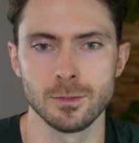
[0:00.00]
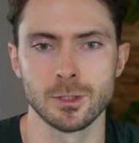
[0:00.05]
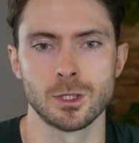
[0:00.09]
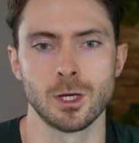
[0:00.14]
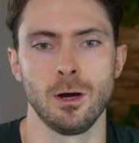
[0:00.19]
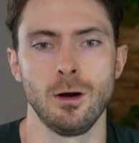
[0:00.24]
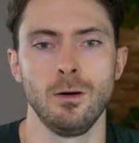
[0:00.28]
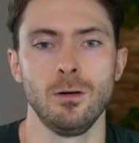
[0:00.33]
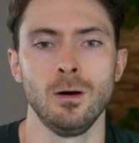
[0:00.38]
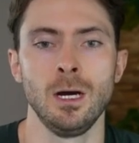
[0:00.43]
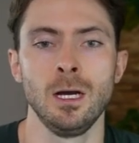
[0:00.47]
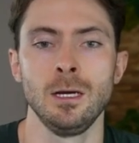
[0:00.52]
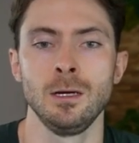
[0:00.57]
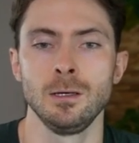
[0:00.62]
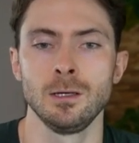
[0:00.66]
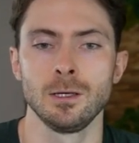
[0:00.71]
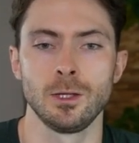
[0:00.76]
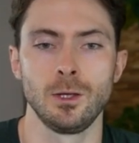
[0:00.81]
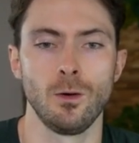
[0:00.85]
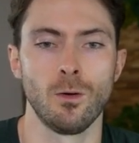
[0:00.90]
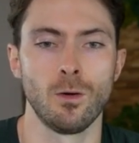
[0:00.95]
So
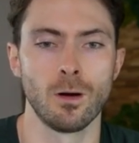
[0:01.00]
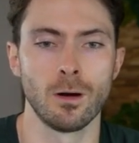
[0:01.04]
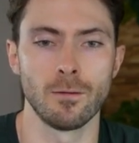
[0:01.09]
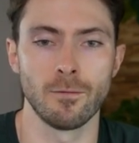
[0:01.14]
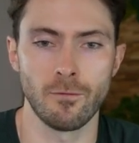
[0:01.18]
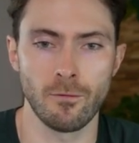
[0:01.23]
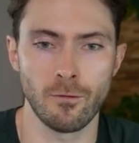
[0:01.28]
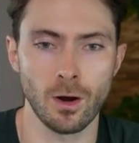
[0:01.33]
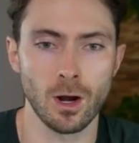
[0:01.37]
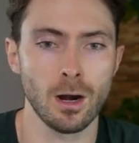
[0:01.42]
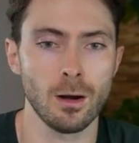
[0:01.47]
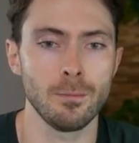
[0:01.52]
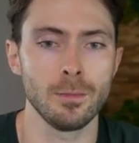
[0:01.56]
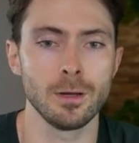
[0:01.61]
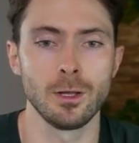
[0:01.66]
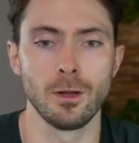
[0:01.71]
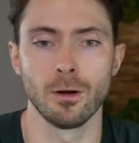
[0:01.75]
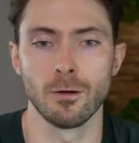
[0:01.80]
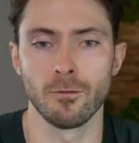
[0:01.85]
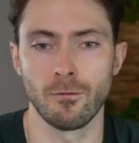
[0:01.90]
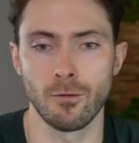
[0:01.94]
your
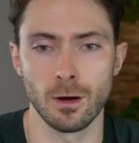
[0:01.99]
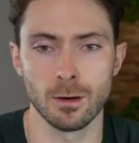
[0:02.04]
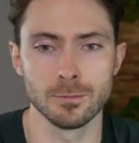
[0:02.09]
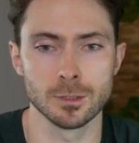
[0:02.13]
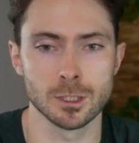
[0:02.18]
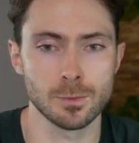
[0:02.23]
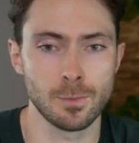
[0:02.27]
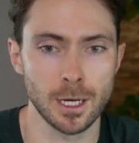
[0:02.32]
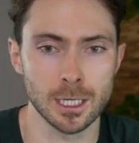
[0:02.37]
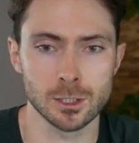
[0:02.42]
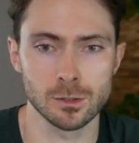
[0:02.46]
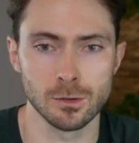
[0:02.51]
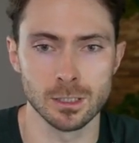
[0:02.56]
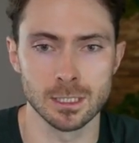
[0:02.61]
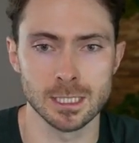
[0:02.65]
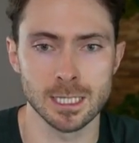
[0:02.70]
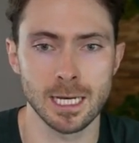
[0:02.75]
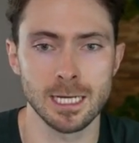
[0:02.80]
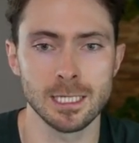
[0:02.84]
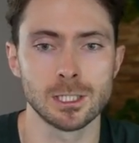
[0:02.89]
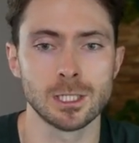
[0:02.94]
firm's
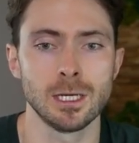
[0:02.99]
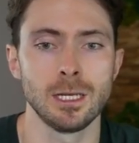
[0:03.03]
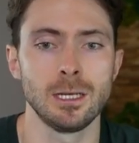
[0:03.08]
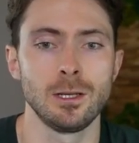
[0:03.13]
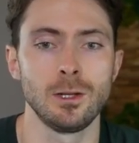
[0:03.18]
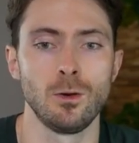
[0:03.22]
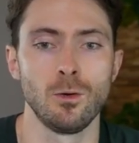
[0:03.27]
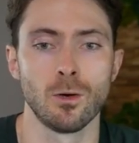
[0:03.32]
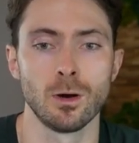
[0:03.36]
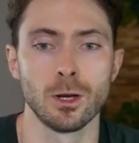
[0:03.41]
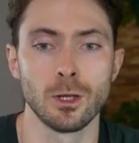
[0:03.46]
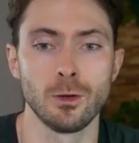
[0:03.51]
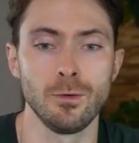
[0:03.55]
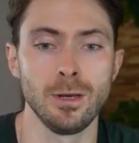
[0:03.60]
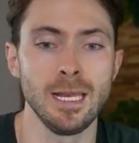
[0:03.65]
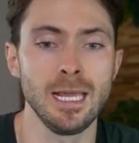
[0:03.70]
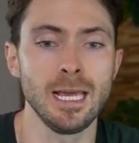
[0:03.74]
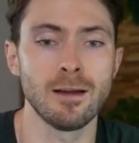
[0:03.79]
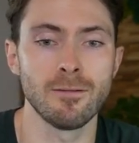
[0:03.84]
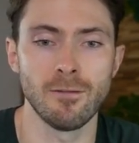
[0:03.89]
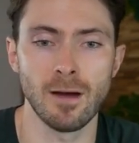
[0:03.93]
specialization, your
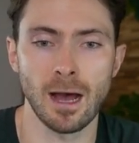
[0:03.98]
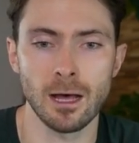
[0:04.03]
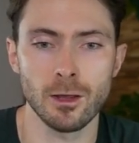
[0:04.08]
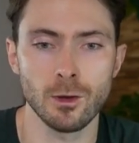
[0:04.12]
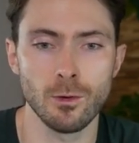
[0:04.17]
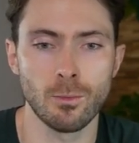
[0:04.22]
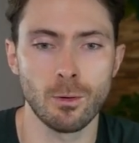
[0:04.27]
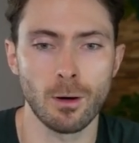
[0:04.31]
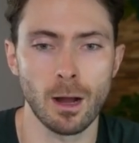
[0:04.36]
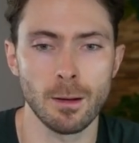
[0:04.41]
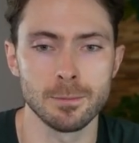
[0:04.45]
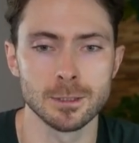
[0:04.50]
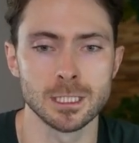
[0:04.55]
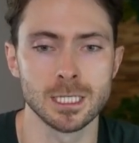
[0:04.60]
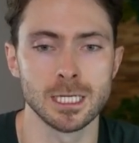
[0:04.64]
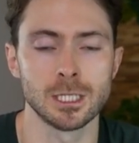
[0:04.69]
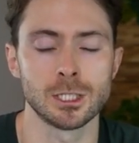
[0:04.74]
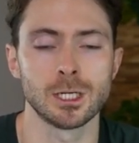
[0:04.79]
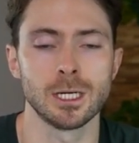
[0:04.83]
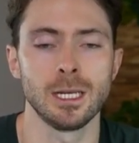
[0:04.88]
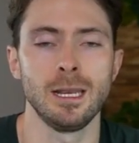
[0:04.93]
unique value
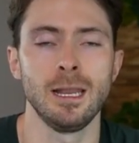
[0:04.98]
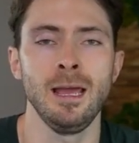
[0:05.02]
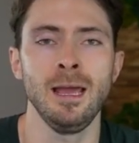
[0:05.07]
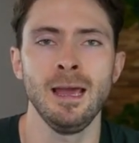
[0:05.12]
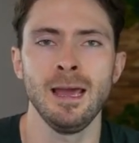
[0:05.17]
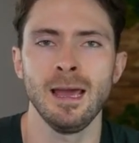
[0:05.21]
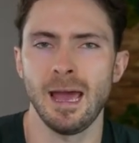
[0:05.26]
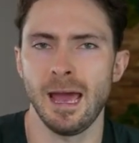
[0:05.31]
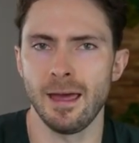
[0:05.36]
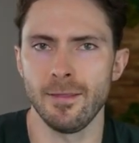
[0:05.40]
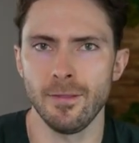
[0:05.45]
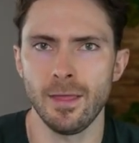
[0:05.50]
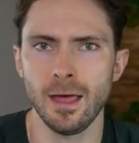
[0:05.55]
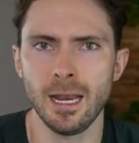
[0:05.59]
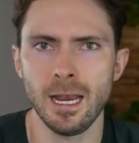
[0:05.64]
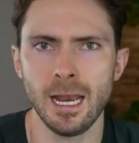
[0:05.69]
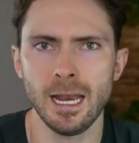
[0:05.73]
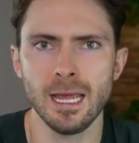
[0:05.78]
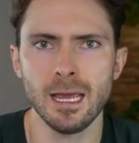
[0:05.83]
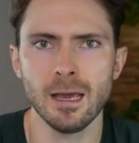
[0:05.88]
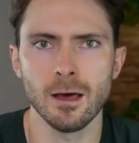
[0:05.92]
proposition, and
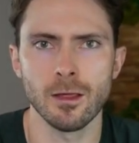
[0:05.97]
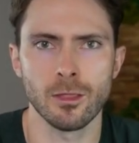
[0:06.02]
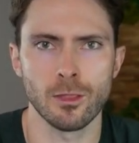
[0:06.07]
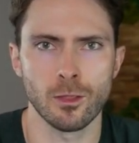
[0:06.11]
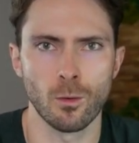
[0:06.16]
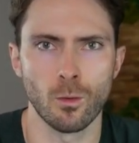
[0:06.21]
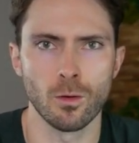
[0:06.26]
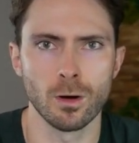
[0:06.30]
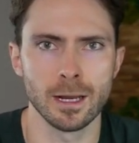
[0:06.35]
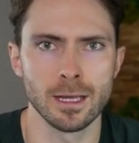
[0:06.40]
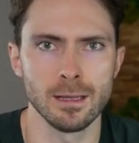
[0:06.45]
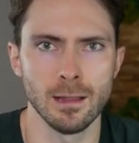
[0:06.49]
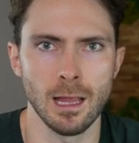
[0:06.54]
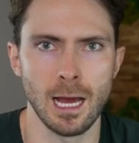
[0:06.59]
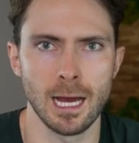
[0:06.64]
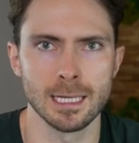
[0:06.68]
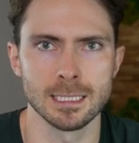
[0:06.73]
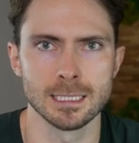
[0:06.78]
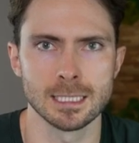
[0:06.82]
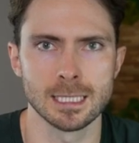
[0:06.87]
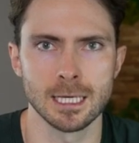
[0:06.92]
then any authority
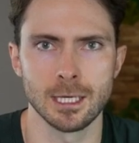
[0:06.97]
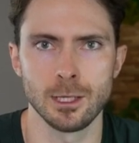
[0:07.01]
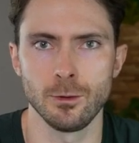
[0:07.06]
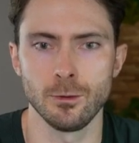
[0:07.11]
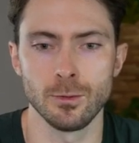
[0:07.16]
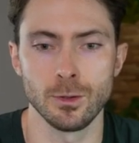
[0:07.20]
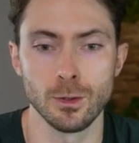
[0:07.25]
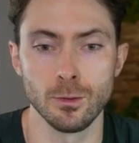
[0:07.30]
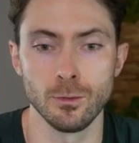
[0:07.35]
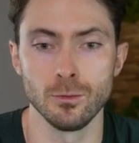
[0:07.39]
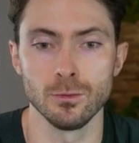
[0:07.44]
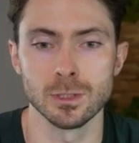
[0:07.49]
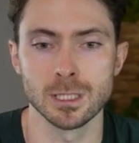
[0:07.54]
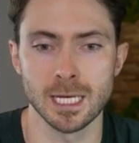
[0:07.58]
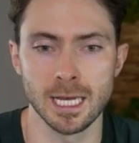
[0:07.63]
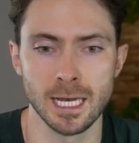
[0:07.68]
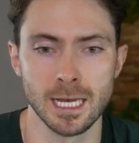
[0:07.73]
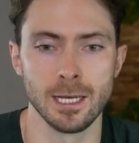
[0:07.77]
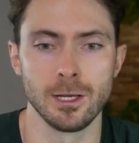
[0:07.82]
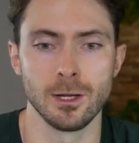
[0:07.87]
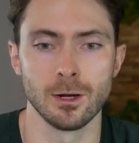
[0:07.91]
lines that you use
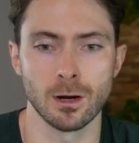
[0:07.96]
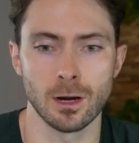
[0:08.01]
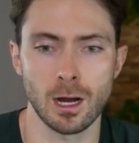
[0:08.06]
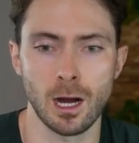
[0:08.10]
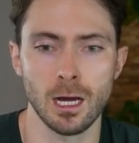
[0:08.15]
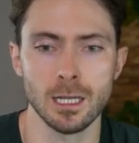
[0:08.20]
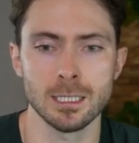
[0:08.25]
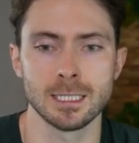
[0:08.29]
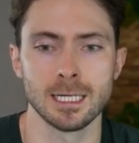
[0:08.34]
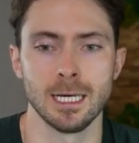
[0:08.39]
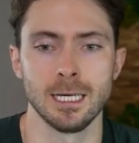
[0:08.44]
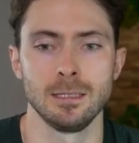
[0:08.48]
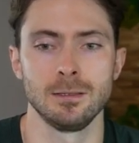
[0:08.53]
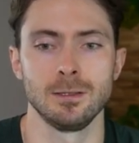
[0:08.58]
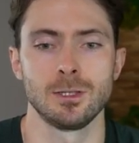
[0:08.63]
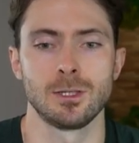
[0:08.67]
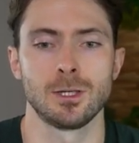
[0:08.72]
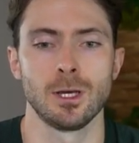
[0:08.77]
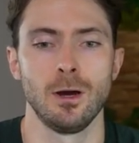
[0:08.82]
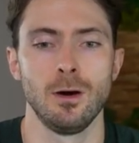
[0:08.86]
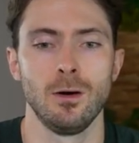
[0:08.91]
in your
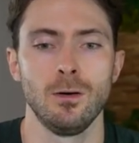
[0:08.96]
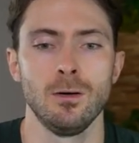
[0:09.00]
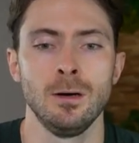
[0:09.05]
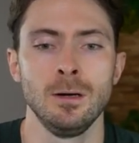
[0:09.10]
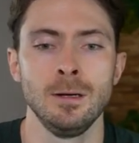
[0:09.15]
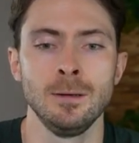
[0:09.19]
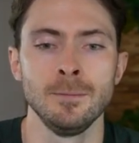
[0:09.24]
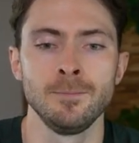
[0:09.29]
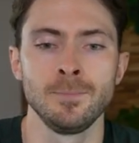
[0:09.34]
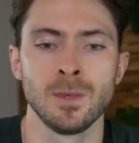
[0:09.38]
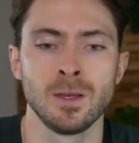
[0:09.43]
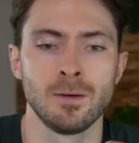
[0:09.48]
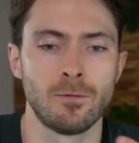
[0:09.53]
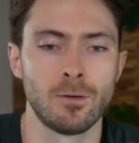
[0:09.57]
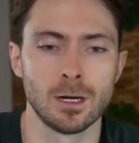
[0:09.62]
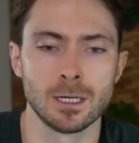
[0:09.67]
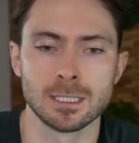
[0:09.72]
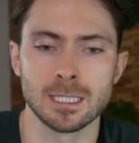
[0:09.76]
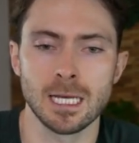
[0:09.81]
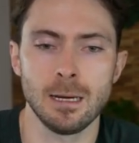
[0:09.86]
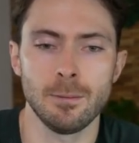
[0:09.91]
content. So
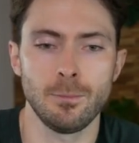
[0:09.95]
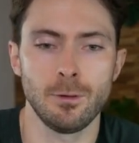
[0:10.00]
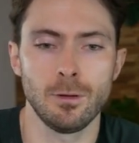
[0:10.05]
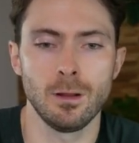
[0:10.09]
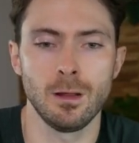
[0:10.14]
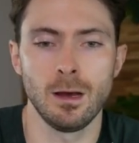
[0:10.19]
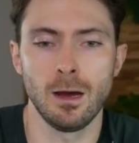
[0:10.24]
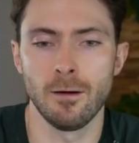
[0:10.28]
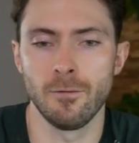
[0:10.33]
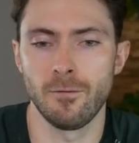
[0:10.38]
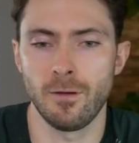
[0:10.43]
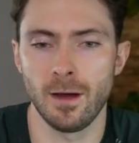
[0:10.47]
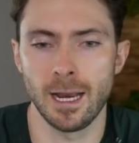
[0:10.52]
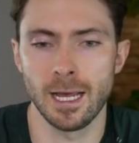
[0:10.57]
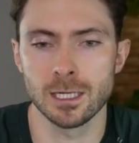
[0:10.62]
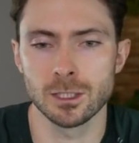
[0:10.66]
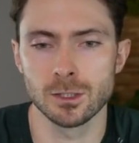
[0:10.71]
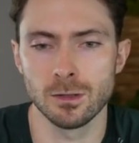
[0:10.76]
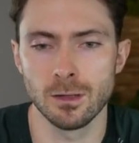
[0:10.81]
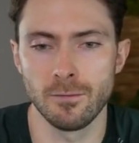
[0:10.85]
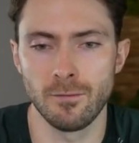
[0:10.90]
for example, a
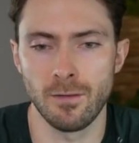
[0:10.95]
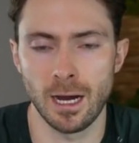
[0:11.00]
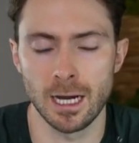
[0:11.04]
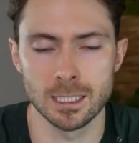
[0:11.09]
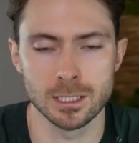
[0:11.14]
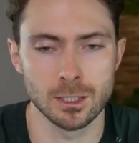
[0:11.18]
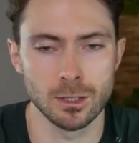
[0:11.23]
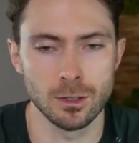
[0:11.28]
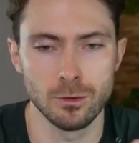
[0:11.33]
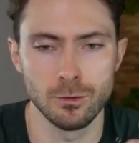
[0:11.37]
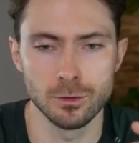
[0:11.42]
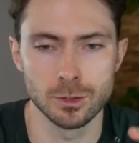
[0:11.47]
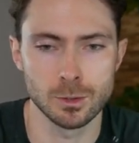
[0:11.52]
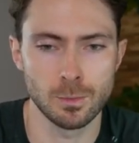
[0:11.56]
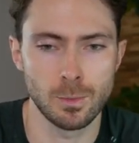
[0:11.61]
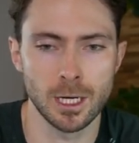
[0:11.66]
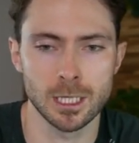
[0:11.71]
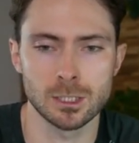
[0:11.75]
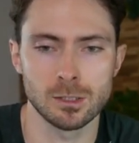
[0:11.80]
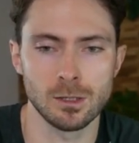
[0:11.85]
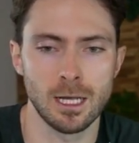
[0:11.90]
financial advisor who
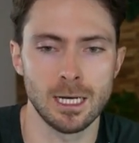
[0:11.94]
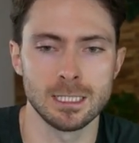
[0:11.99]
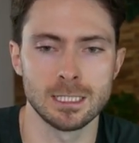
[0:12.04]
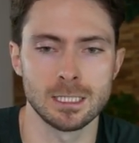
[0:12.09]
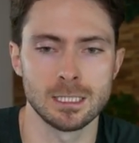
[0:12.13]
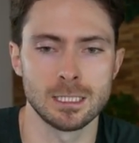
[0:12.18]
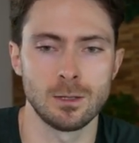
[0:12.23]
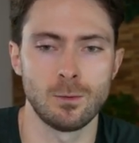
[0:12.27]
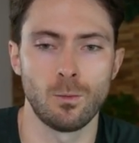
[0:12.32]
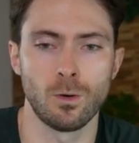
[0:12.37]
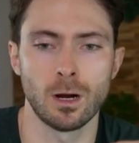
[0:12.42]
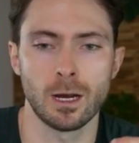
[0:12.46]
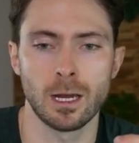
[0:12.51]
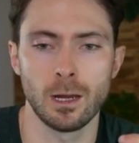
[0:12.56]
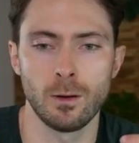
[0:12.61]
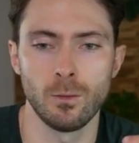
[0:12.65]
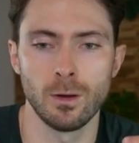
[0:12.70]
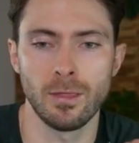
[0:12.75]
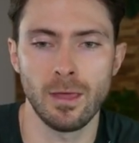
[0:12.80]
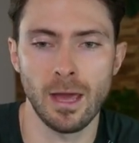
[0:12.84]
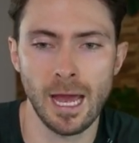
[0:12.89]
specializes in
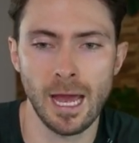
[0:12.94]
working with